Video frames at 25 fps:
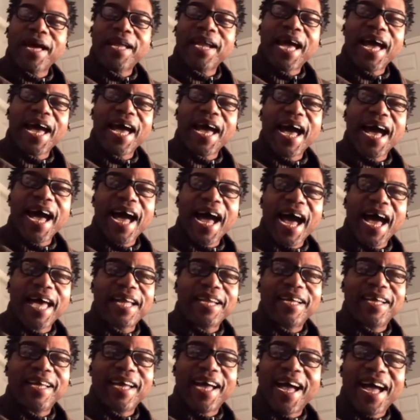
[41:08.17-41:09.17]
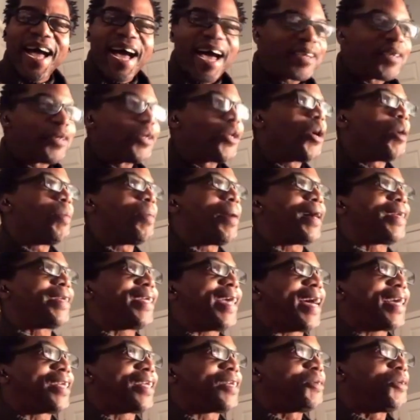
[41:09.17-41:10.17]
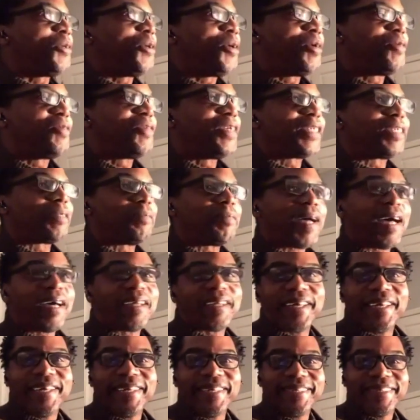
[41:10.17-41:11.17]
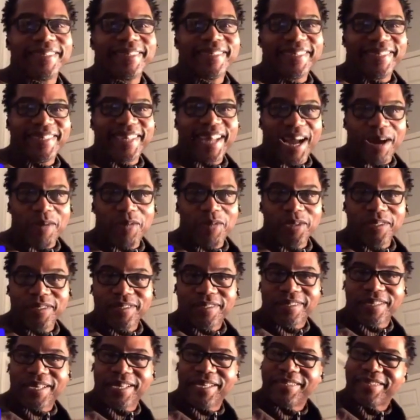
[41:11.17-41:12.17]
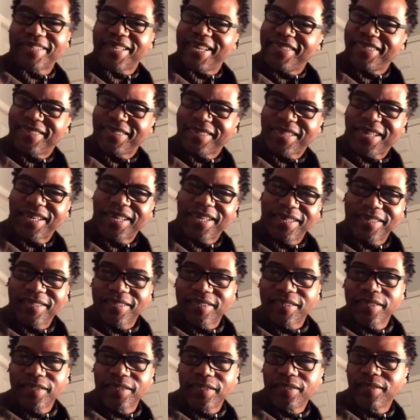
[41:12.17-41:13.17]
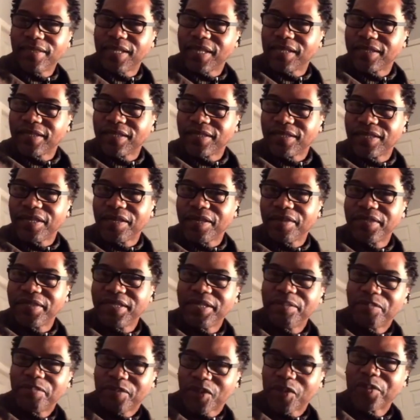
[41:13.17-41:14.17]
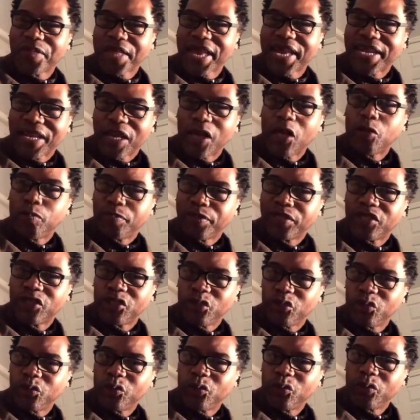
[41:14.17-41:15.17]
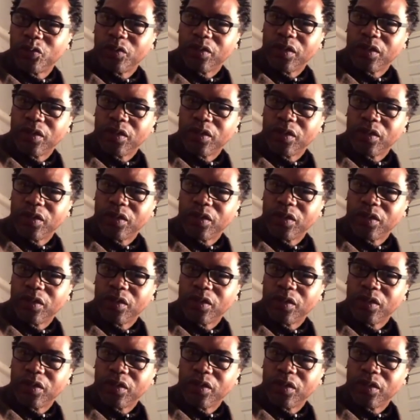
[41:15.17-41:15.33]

about. I don't know if it's about. I wouldn't say it's education necessarily. That helps too.